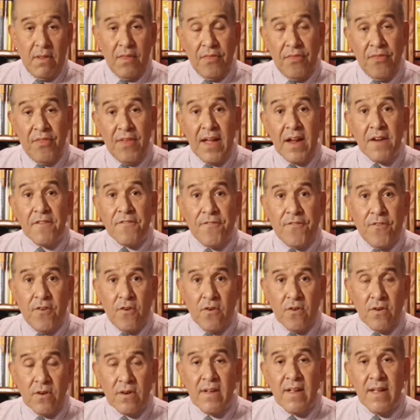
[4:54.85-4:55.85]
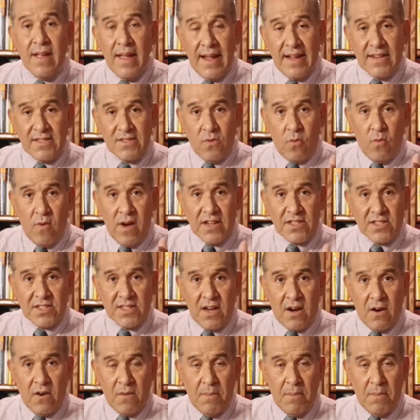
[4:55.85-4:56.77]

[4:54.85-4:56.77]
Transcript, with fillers: Therefore, as the Watchtower